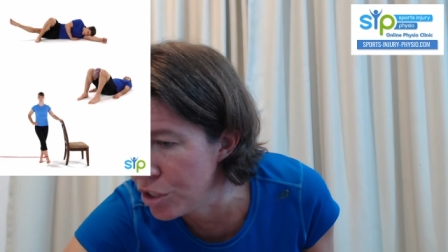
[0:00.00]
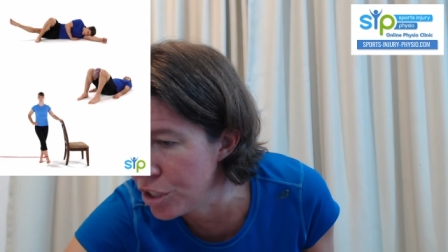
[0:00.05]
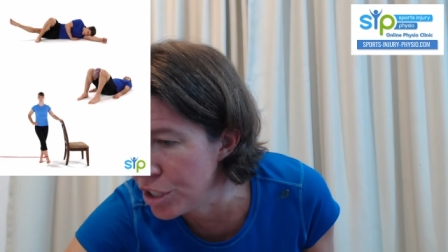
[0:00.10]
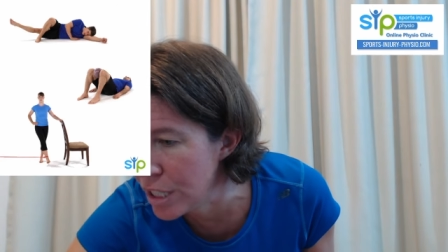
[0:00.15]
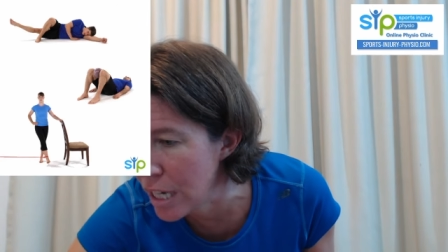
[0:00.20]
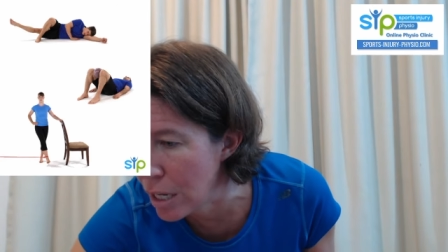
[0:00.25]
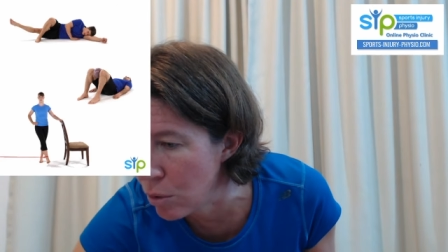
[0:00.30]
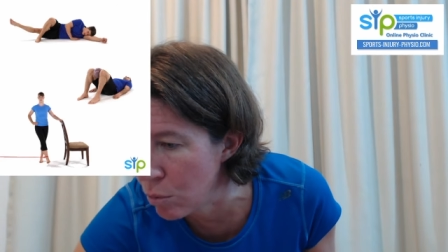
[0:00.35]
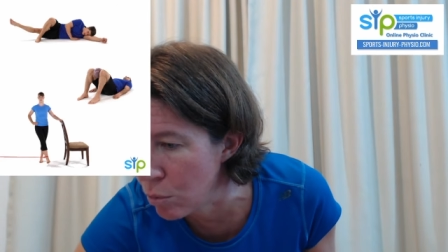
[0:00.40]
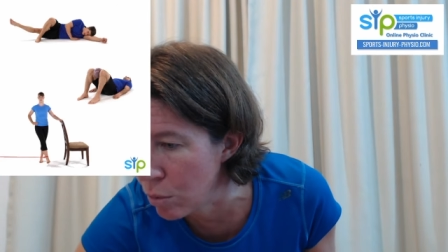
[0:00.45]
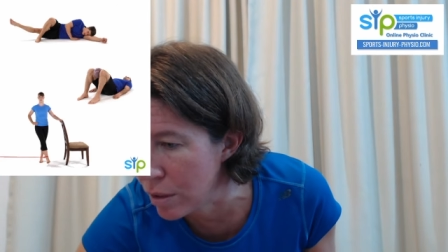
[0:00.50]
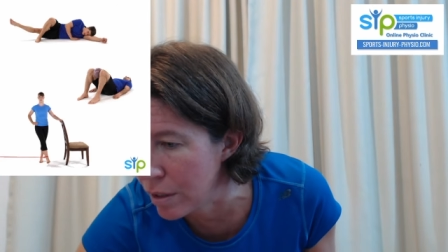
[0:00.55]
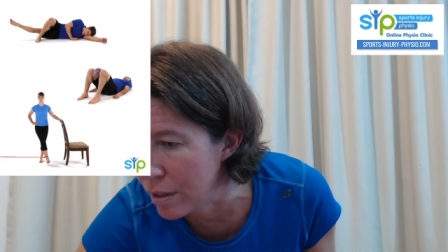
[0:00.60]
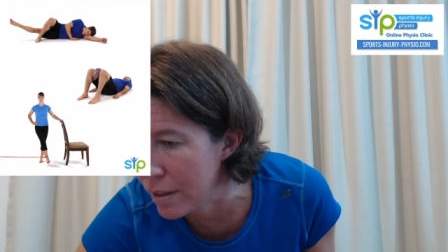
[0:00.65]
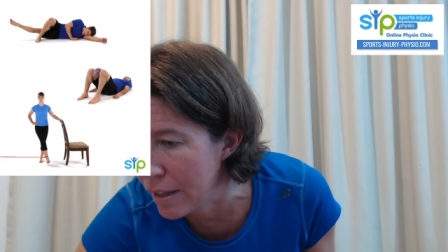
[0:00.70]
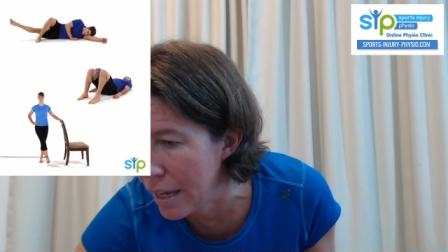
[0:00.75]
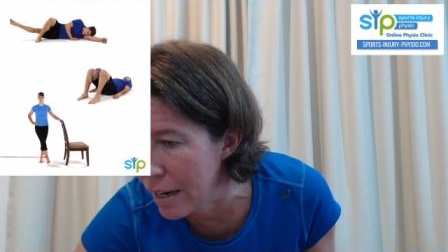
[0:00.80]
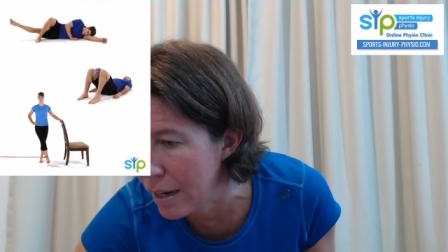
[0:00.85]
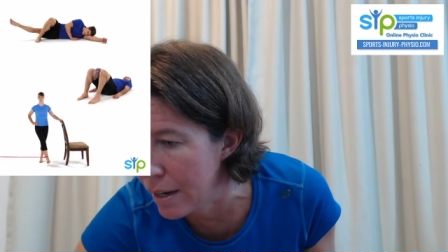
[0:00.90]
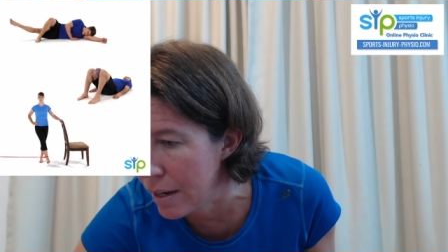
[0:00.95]
general
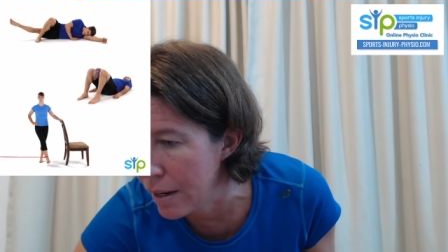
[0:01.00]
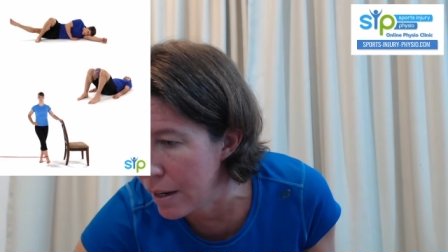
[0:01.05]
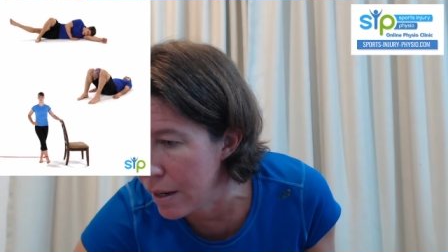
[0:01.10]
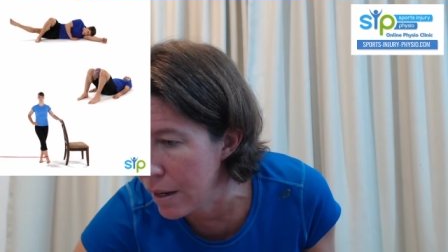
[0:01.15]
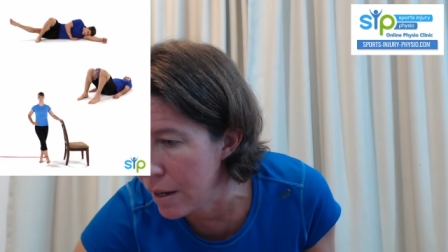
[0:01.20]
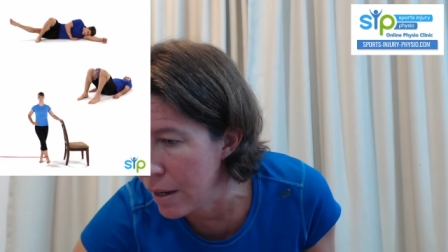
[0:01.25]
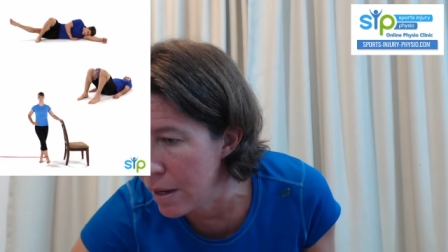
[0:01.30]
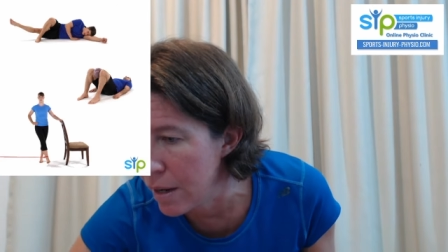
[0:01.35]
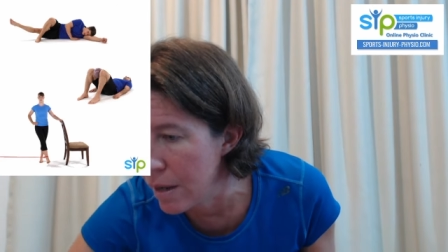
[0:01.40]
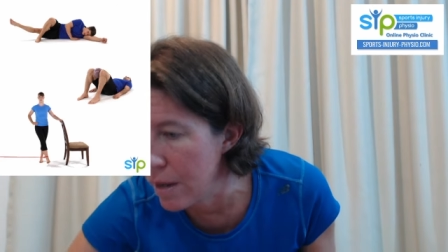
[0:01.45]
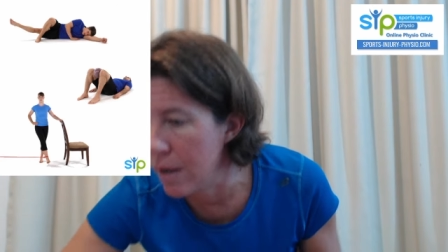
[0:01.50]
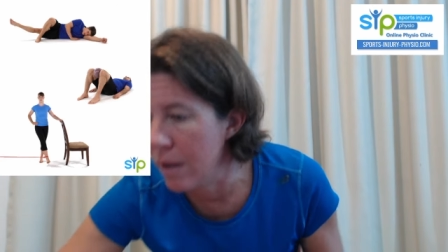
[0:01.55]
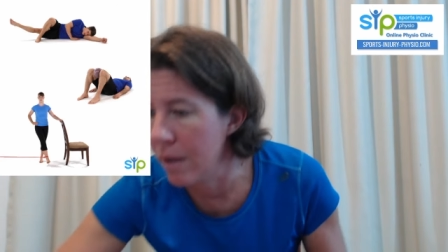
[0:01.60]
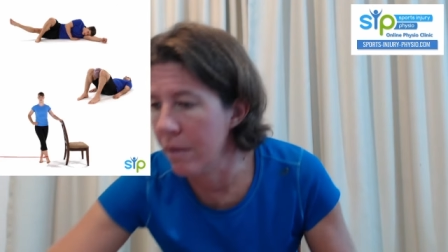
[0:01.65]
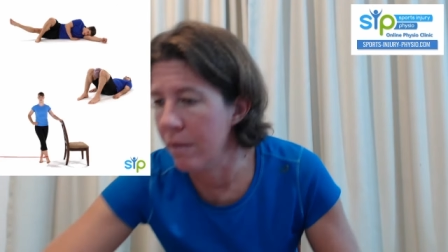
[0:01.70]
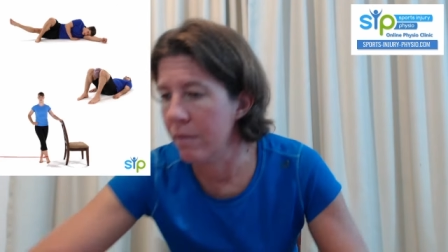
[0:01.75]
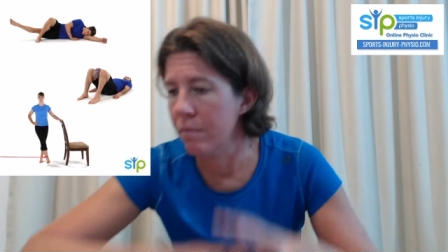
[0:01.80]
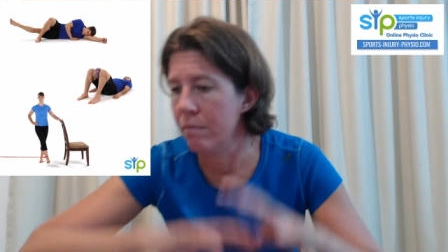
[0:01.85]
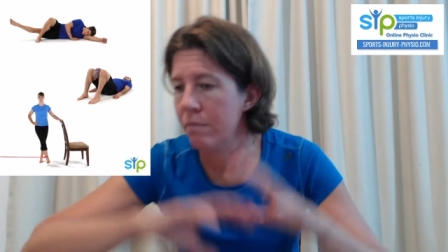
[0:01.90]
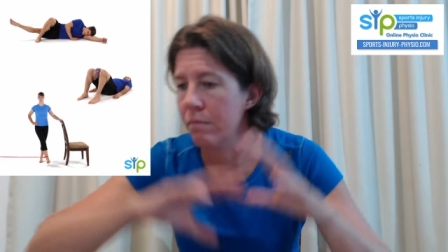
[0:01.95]
then
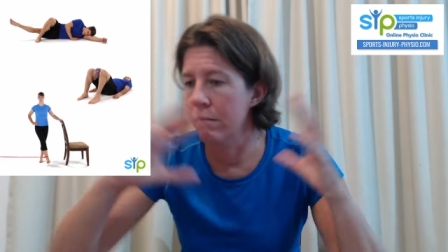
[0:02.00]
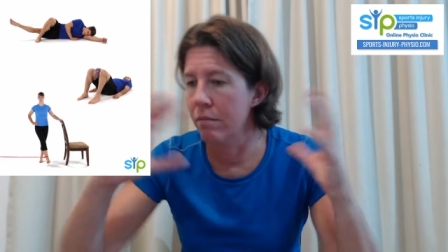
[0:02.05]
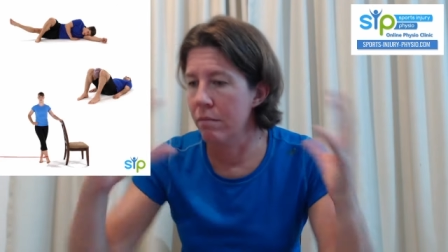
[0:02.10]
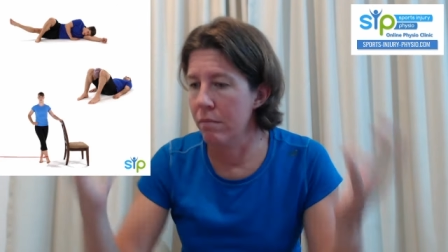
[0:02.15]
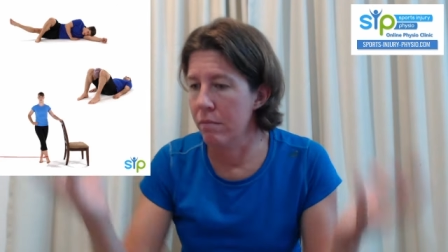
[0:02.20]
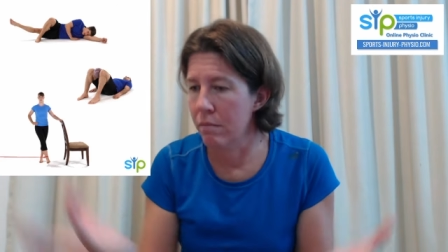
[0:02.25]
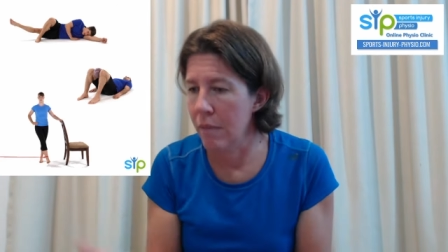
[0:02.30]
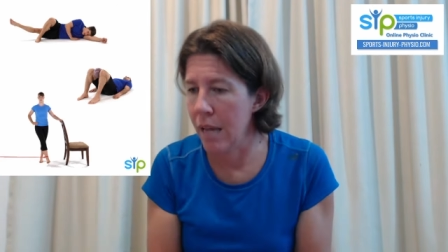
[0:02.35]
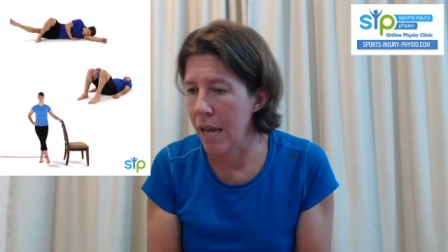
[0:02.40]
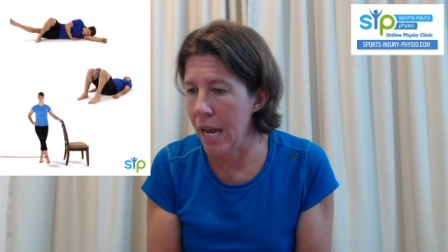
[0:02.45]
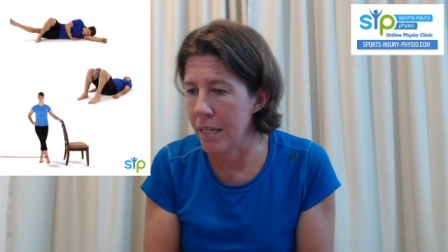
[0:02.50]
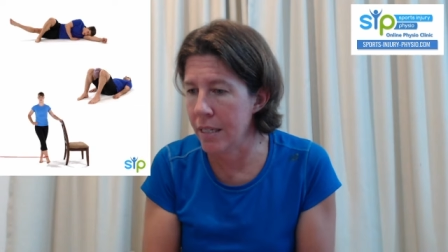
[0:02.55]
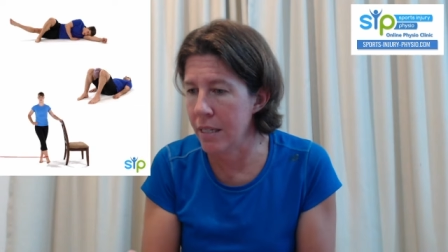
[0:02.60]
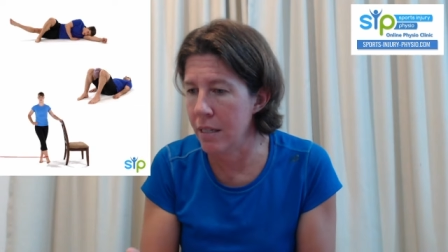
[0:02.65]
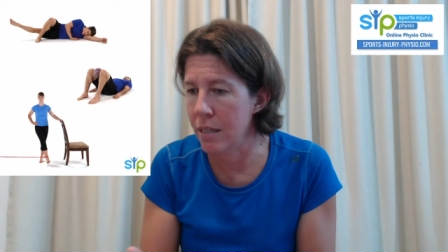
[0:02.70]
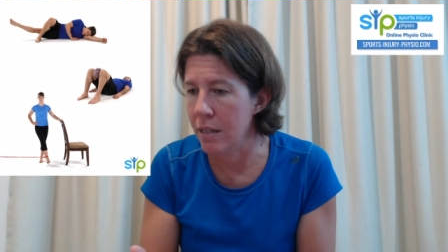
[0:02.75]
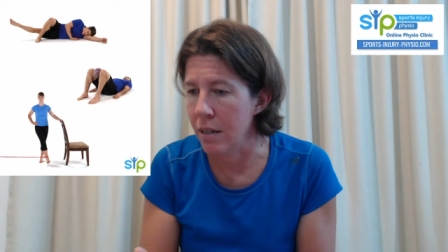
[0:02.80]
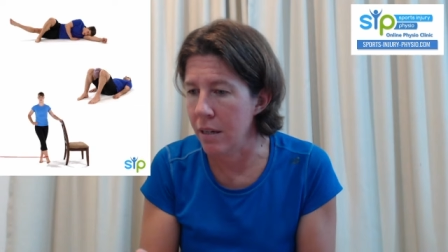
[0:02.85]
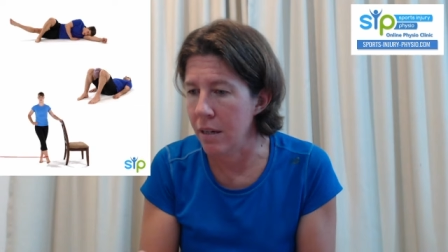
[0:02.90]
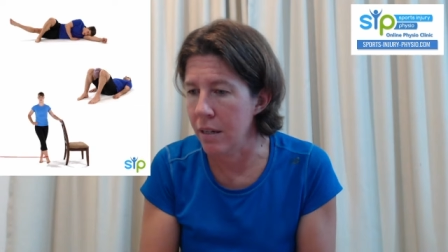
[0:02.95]

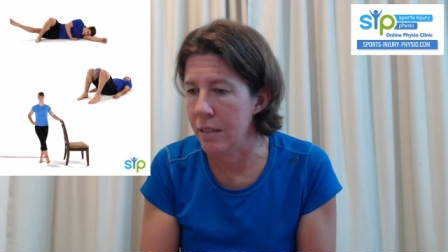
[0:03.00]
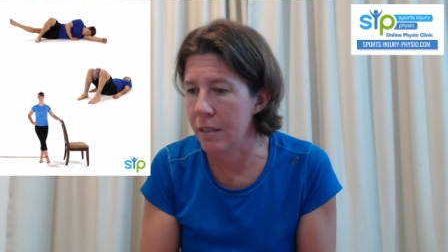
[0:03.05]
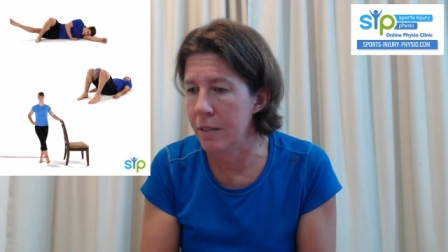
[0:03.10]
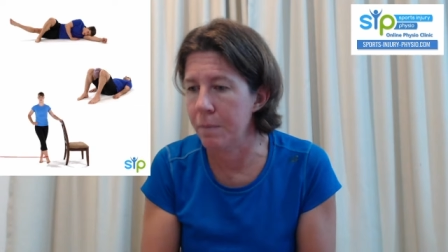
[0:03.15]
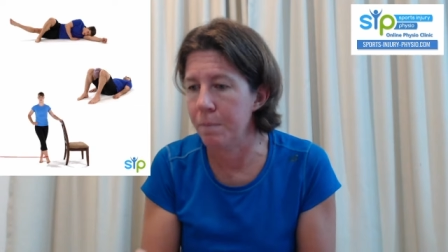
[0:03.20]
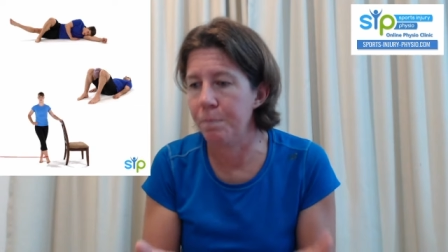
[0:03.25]
exercise.